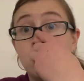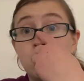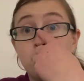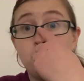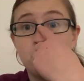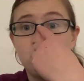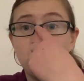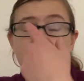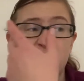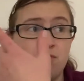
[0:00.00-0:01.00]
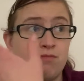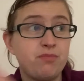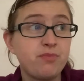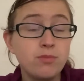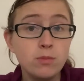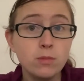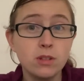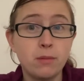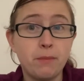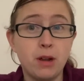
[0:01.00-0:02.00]
because
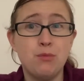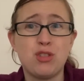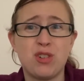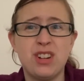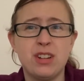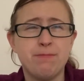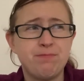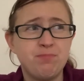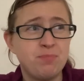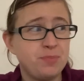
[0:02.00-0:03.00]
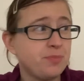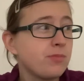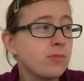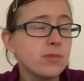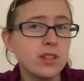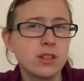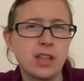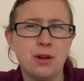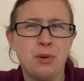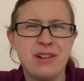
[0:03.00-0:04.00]
I'm trying to stay
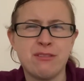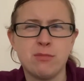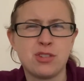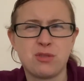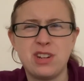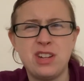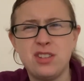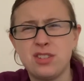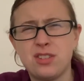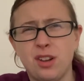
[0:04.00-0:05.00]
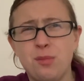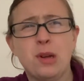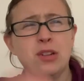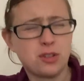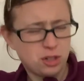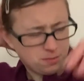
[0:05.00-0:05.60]
away from the screens so much